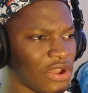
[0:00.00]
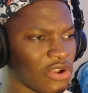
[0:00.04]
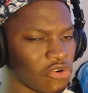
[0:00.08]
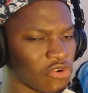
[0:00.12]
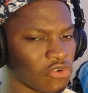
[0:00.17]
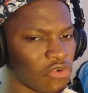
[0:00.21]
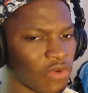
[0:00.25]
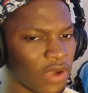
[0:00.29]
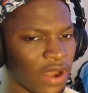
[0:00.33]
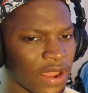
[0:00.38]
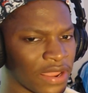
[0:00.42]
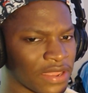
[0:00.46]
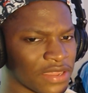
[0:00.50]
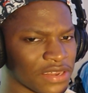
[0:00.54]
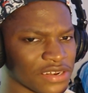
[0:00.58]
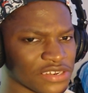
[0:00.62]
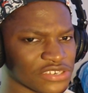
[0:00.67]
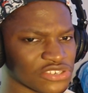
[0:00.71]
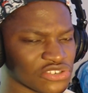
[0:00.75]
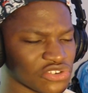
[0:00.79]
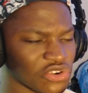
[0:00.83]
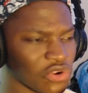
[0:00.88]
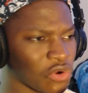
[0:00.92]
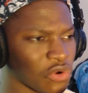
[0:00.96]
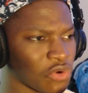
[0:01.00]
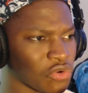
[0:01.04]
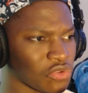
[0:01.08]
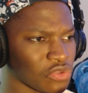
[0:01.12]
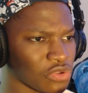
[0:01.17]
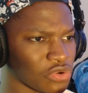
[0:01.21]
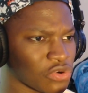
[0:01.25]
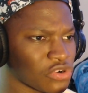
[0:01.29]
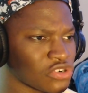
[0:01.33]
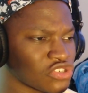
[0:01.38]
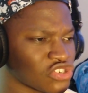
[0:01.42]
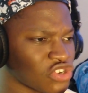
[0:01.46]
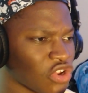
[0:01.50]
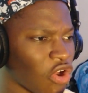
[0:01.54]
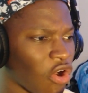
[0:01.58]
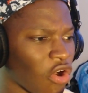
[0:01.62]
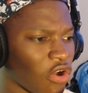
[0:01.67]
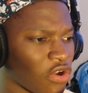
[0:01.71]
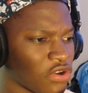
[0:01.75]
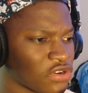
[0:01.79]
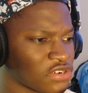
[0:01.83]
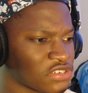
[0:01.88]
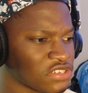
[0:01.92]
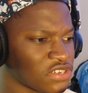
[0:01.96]
crack in his skull or a
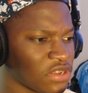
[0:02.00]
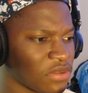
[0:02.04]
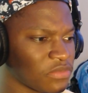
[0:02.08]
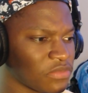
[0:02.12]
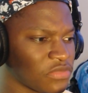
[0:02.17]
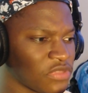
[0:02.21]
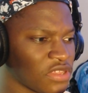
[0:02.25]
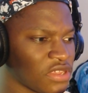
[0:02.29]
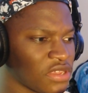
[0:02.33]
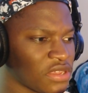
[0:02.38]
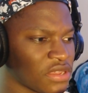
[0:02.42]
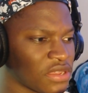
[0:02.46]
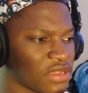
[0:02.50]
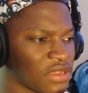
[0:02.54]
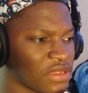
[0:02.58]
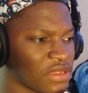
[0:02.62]
scar or something.